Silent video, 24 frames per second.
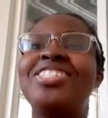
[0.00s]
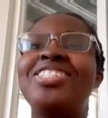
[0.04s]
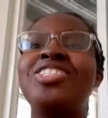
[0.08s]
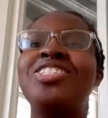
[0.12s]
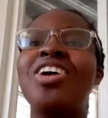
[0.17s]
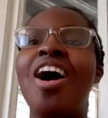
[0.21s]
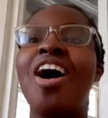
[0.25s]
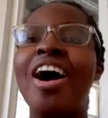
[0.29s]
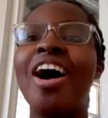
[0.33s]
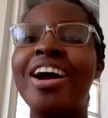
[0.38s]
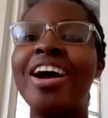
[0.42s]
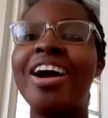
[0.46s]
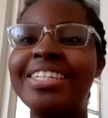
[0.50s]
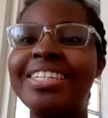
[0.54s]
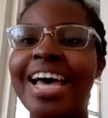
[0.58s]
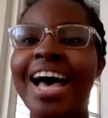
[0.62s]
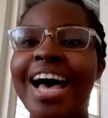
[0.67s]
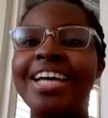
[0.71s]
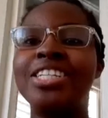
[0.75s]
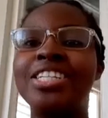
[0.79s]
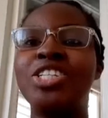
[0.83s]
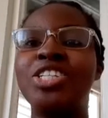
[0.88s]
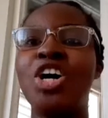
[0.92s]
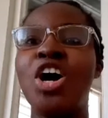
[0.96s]
Start
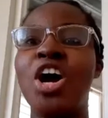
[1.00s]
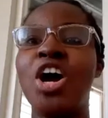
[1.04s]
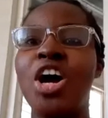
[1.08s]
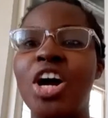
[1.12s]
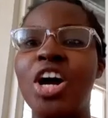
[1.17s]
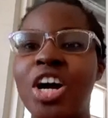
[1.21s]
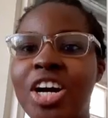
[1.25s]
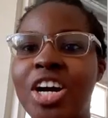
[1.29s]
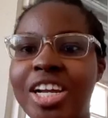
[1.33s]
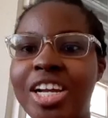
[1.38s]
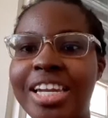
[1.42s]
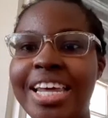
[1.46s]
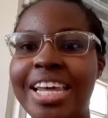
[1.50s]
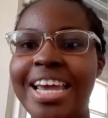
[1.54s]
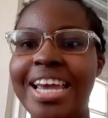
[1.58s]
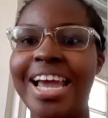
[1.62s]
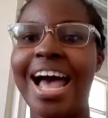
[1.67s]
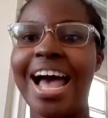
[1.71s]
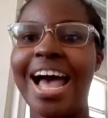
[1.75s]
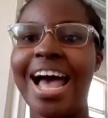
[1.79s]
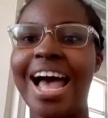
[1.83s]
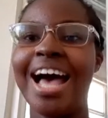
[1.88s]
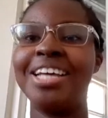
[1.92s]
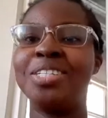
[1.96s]
as early
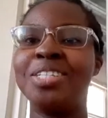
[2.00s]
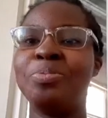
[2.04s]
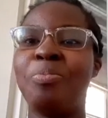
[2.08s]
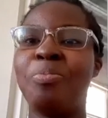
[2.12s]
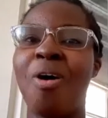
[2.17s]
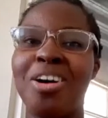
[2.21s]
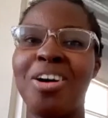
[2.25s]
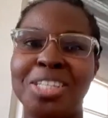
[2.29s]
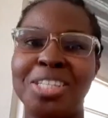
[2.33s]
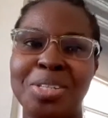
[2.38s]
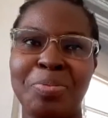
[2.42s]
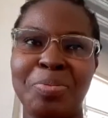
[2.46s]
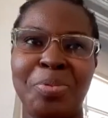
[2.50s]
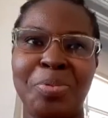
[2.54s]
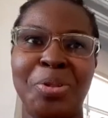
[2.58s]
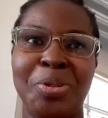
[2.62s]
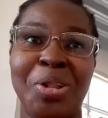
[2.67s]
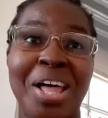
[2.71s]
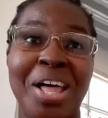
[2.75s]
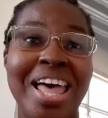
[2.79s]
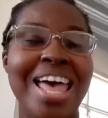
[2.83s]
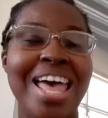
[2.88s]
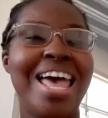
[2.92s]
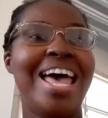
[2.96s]
as possible.
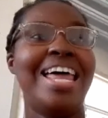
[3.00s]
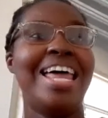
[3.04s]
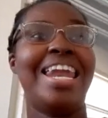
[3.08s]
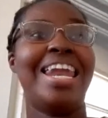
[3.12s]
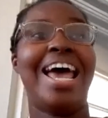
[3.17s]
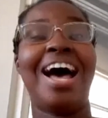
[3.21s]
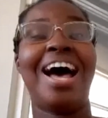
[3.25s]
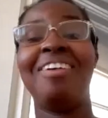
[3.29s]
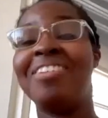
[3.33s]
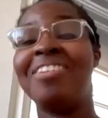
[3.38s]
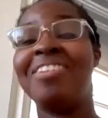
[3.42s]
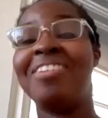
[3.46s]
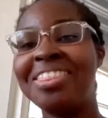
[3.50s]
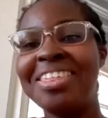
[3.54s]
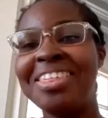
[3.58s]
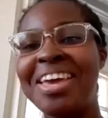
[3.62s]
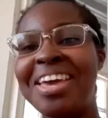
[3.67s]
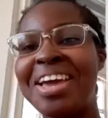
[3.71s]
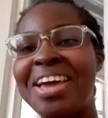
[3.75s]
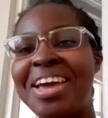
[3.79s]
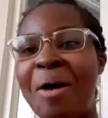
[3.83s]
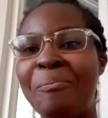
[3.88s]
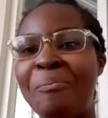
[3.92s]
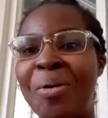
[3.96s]
They have a
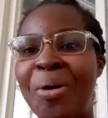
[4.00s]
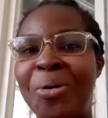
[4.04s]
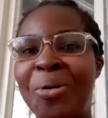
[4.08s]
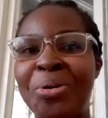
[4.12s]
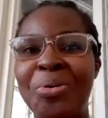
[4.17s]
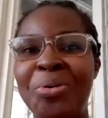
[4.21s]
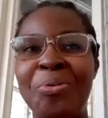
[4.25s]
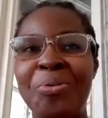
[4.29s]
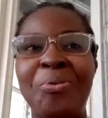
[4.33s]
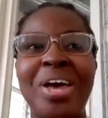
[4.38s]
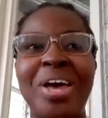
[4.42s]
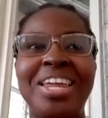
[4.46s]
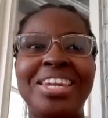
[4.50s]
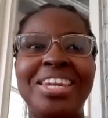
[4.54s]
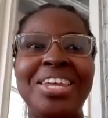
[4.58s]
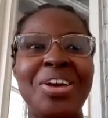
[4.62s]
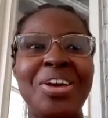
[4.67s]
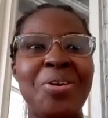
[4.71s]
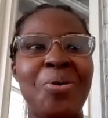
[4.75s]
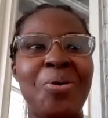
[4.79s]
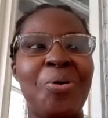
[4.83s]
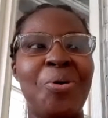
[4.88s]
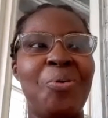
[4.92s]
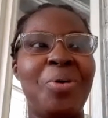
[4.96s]
thing about when, you
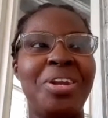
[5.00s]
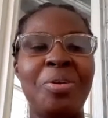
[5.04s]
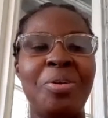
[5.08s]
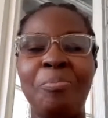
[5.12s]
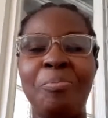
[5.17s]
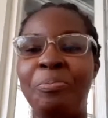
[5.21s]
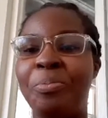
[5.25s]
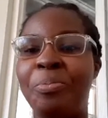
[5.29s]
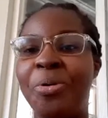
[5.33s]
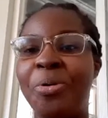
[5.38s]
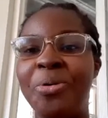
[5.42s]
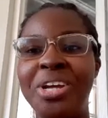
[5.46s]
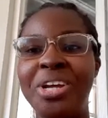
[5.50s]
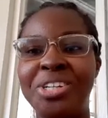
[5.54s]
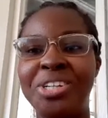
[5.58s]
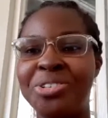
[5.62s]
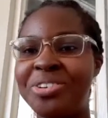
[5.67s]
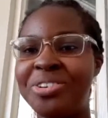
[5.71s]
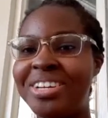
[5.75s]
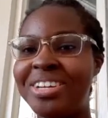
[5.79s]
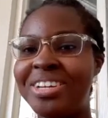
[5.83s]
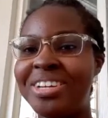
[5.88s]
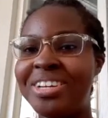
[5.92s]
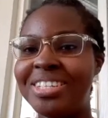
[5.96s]
know, when the
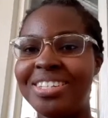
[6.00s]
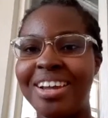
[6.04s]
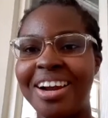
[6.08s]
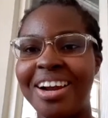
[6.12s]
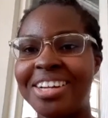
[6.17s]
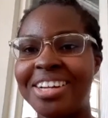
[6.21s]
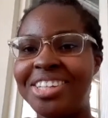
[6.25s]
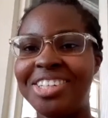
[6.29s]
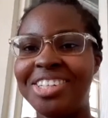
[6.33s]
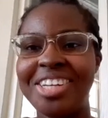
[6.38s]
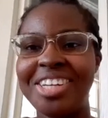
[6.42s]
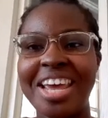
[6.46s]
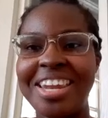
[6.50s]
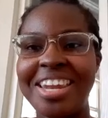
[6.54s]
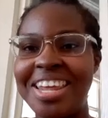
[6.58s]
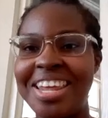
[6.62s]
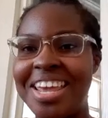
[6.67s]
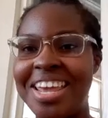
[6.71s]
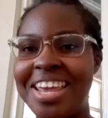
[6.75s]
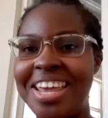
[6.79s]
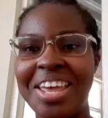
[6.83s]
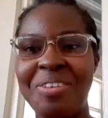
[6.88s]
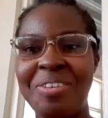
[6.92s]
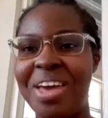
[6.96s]
poetry starts
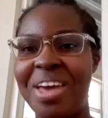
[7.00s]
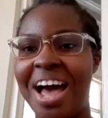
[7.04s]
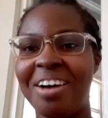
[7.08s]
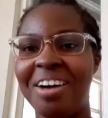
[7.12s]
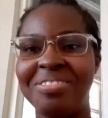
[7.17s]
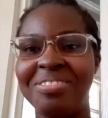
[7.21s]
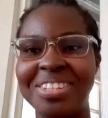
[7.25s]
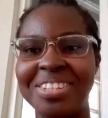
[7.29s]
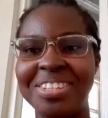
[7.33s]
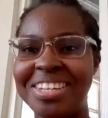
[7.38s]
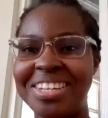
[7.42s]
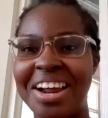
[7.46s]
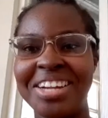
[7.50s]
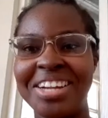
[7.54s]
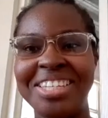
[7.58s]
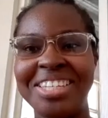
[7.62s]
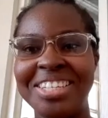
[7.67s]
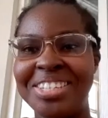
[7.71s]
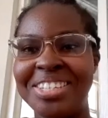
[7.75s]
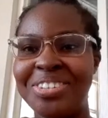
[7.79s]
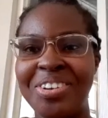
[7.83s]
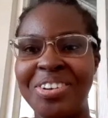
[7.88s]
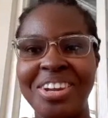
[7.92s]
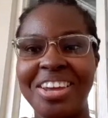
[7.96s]
shedding, if you haven't started
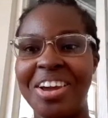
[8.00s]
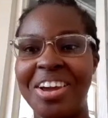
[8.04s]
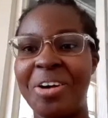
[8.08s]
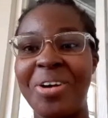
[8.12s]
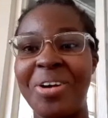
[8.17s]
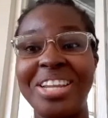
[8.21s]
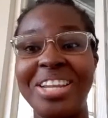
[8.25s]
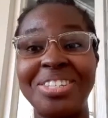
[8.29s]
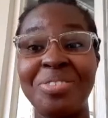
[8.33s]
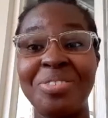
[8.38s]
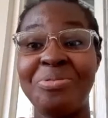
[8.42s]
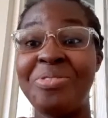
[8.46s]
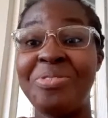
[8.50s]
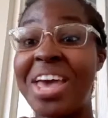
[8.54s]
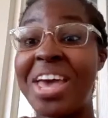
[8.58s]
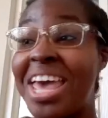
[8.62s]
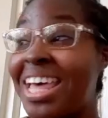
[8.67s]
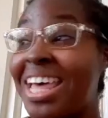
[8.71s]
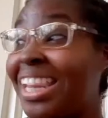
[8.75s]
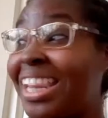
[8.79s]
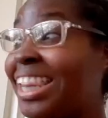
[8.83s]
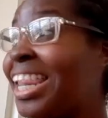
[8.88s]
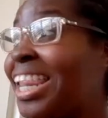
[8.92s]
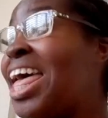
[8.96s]
studying, you're going to
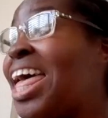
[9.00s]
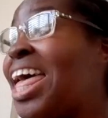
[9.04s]
fail.